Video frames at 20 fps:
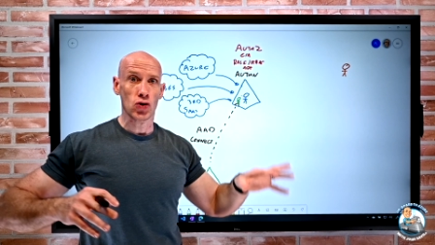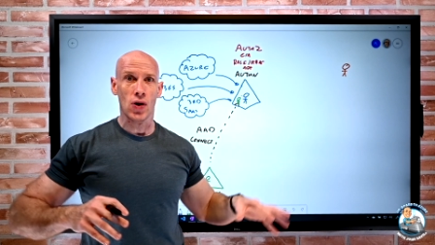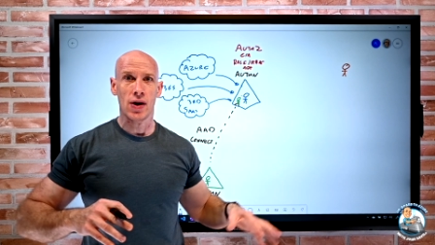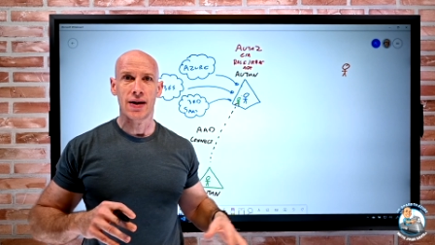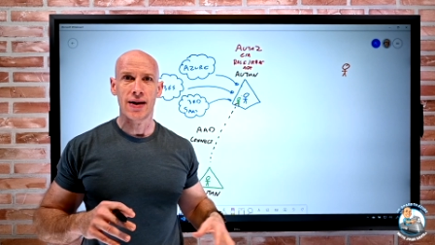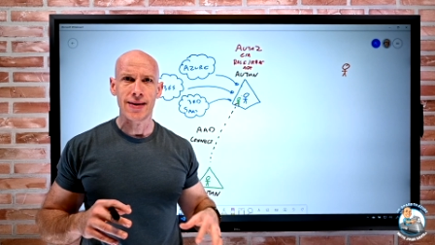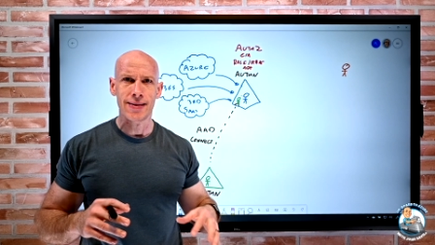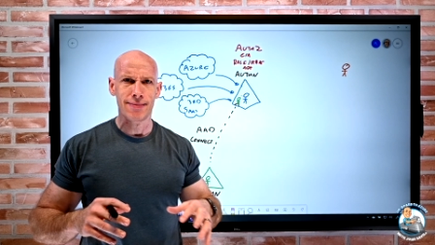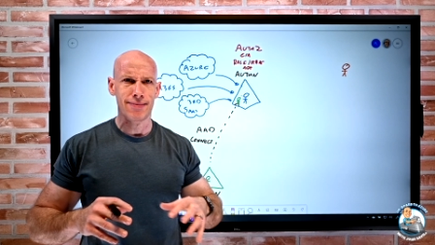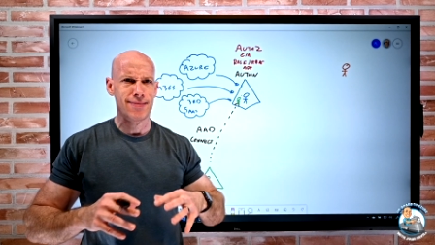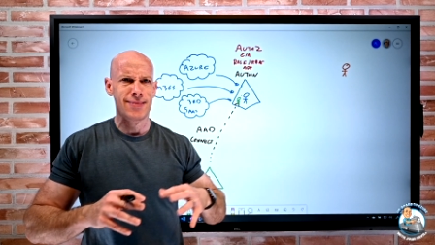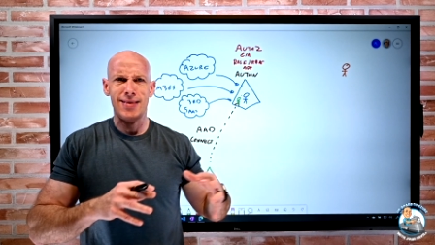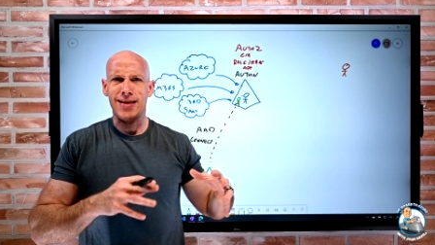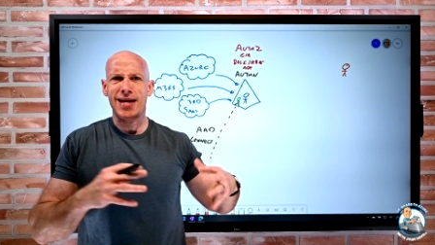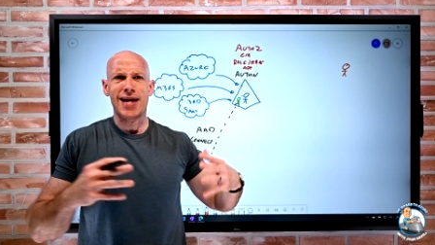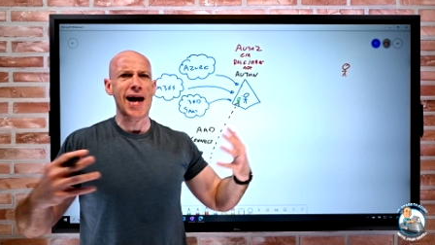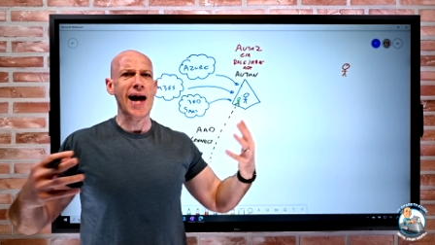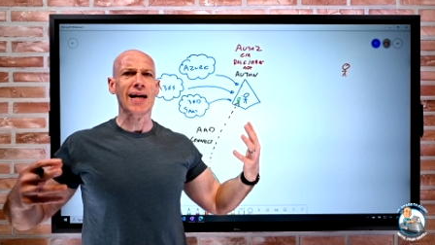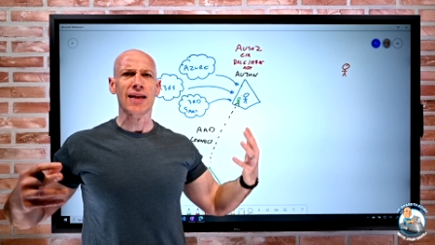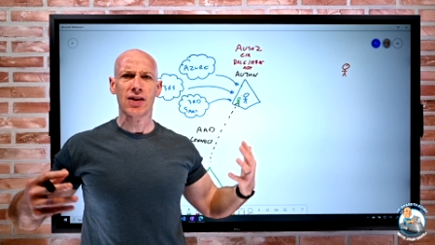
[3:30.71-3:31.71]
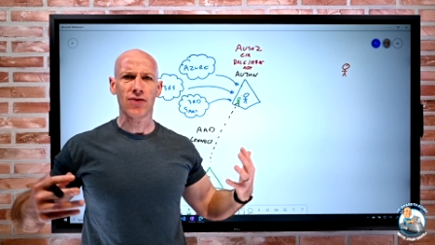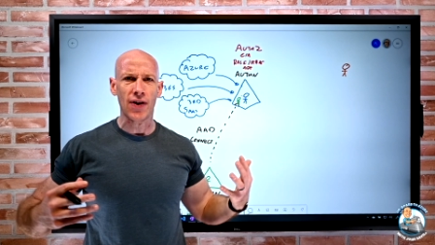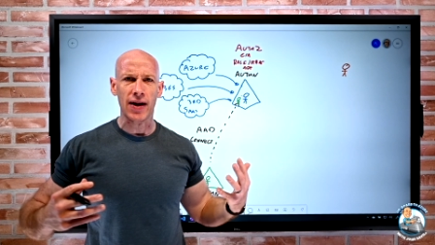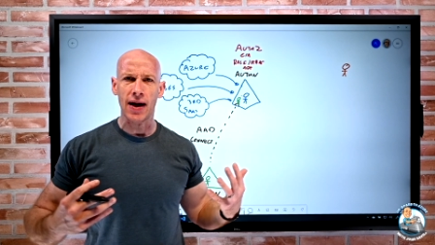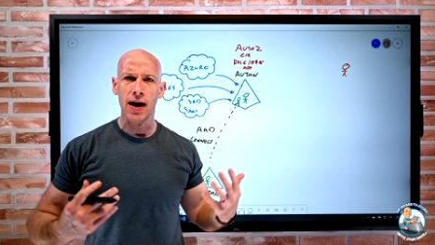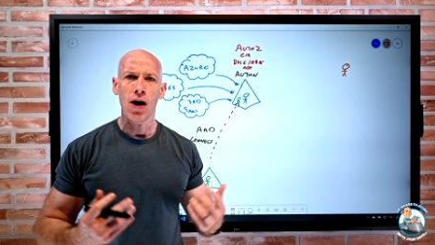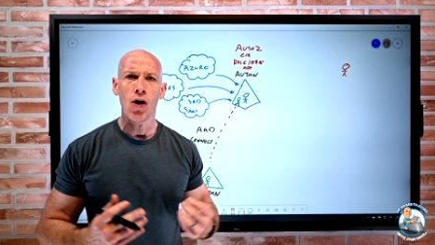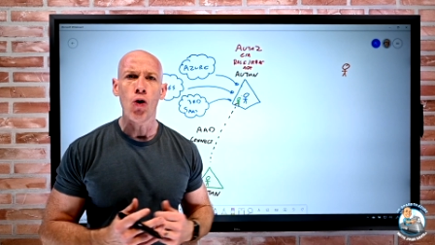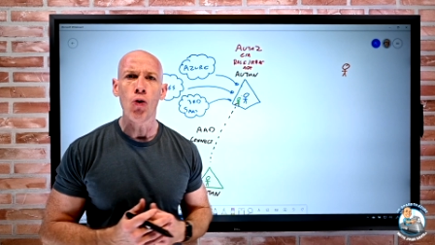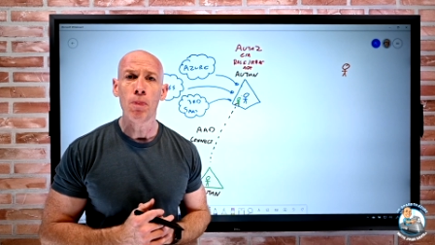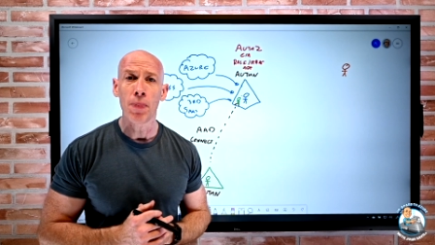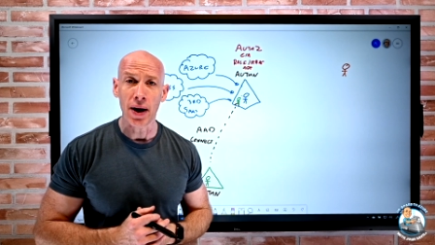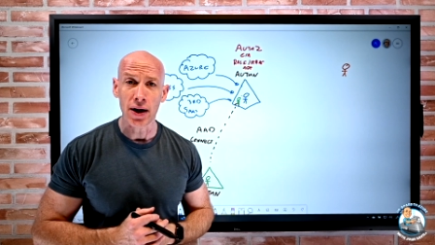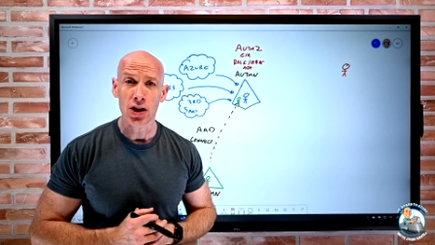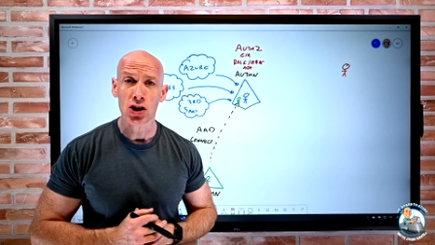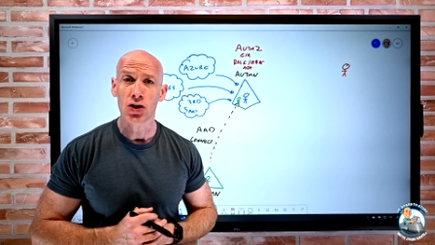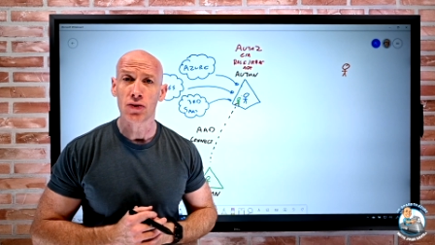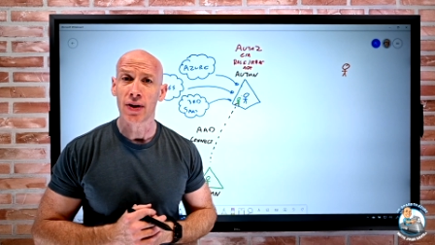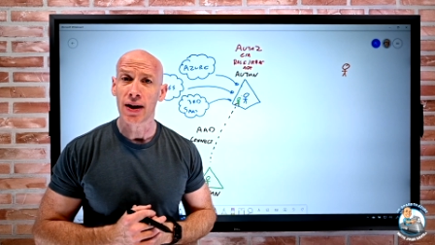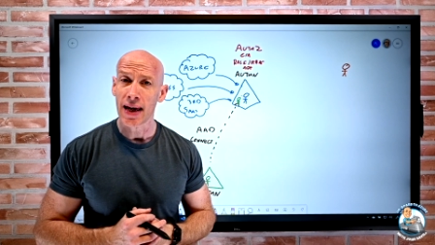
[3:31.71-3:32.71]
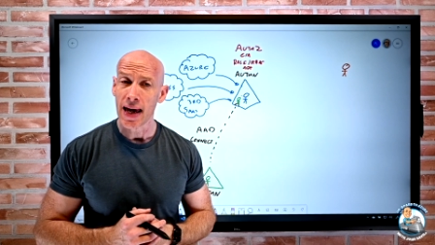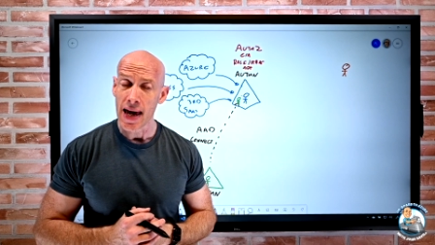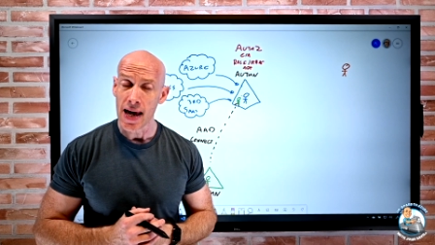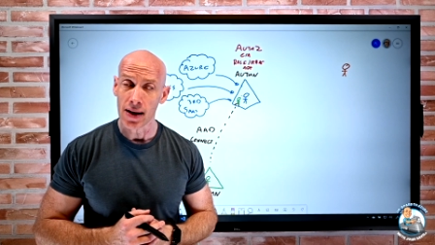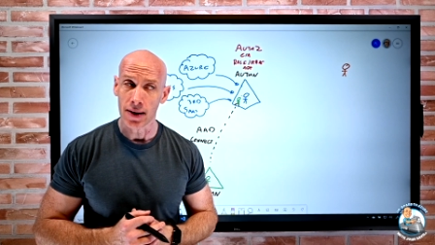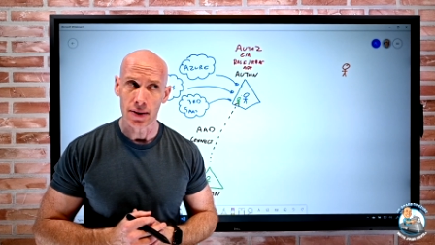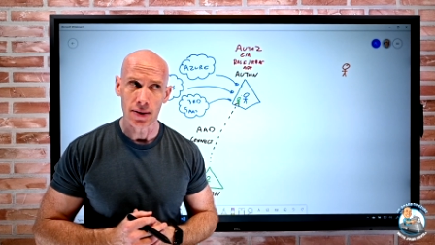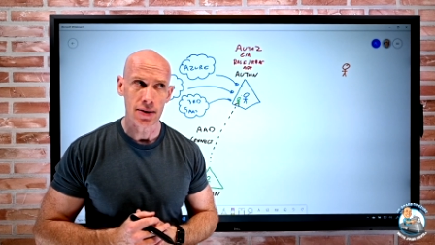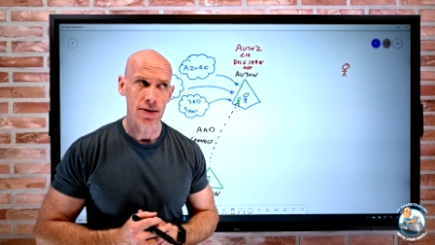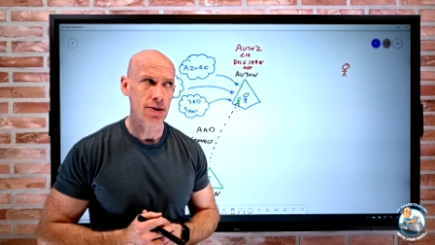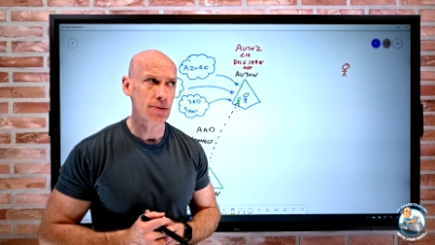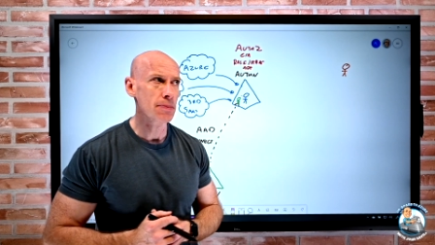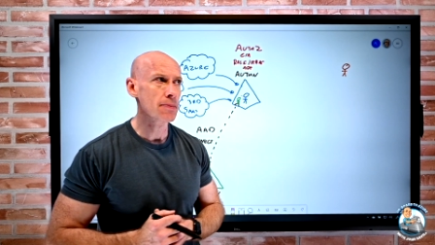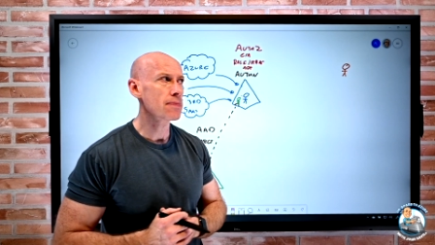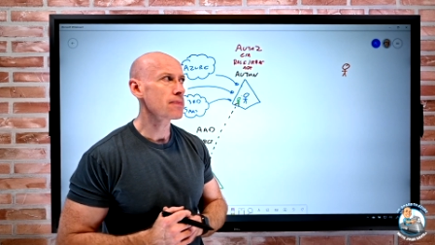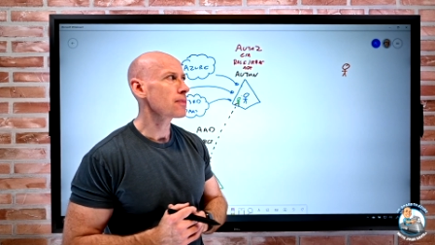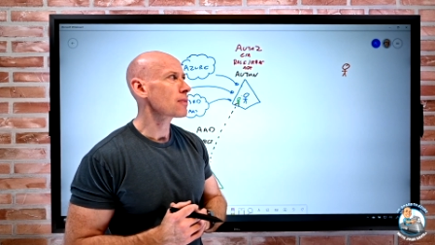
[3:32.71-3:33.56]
trying to deactivate a whole bunch of accounts.